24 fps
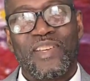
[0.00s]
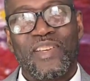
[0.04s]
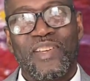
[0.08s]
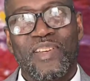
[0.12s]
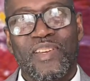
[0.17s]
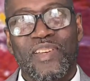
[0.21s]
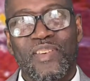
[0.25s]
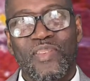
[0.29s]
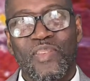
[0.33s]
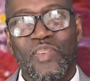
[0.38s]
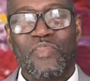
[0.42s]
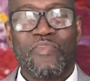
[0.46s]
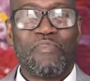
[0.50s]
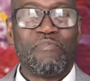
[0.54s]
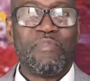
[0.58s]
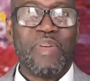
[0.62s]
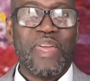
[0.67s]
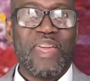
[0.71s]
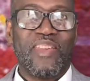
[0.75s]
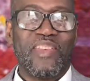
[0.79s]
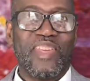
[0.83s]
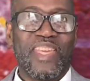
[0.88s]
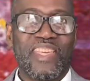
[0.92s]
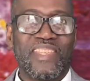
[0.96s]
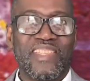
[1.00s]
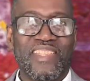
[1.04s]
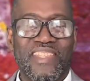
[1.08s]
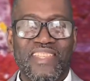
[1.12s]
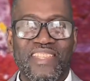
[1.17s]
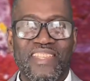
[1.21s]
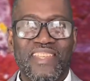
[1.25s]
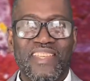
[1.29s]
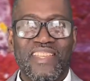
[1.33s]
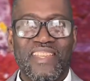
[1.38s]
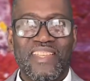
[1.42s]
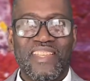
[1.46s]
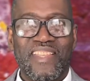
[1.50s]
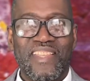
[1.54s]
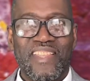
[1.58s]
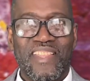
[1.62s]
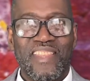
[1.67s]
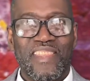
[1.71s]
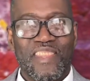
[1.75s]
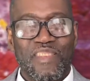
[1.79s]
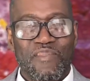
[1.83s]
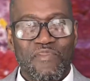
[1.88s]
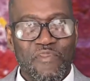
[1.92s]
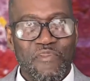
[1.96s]
of marriage.
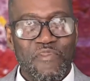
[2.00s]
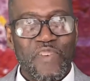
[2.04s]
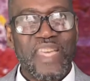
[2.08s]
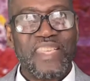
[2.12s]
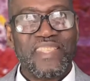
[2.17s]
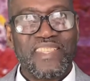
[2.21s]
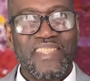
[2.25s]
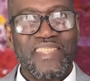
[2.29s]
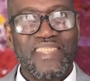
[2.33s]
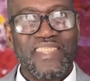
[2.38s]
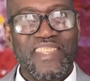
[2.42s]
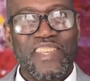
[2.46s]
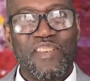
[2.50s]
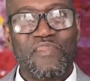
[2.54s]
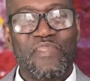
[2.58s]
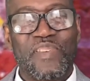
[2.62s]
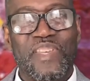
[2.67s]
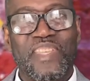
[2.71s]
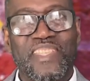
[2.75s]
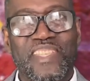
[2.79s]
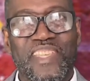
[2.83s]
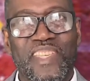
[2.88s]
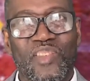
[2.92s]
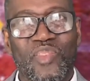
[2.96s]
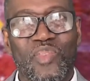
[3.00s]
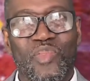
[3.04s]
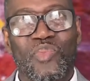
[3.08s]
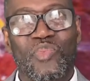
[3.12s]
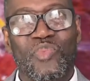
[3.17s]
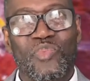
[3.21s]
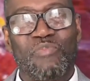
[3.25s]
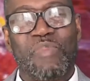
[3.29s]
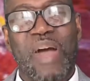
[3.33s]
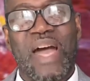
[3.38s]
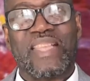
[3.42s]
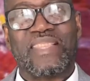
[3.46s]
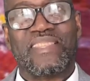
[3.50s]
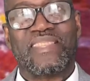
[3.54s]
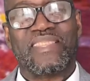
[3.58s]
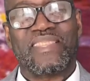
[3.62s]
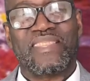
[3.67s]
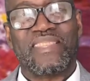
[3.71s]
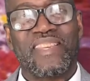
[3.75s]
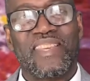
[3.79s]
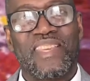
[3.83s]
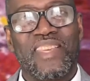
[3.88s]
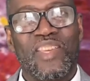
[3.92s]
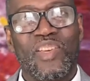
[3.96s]
The first 72 months
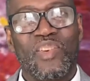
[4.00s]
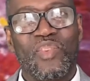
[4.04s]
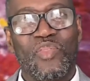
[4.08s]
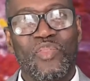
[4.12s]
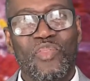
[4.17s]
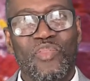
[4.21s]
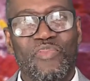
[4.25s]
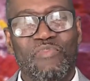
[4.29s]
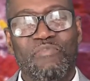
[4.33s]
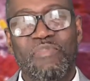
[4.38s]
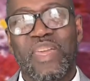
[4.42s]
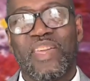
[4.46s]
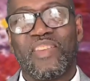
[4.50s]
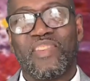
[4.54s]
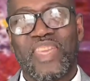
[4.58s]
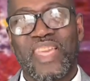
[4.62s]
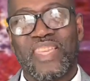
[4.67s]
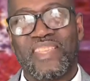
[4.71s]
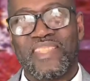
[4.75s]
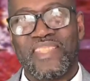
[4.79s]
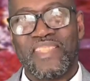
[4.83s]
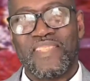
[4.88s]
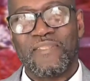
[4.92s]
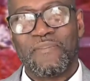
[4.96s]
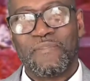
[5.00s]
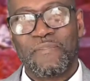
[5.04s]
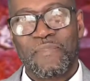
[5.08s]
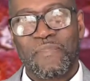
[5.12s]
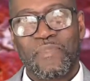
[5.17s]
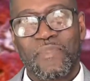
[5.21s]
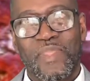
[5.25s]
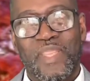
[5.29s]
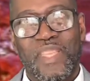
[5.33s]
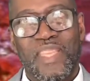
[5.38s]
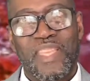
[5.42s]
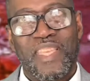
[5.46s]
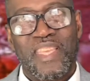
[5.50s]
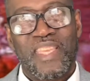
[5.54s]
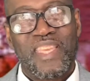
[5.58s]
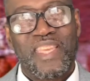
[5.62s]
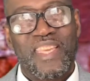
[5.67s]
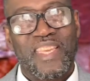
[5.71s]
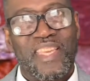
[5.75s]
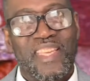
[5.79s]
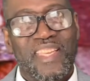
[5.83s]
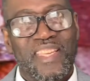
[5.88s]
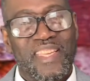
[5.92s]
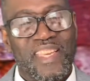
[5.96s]
of marriage.
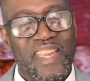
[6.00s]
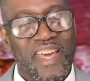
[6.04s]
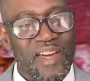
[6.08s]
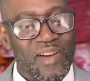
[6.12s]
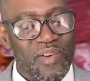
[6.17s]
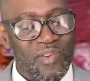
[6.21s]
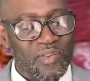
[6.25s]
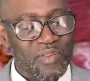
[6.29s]
Now,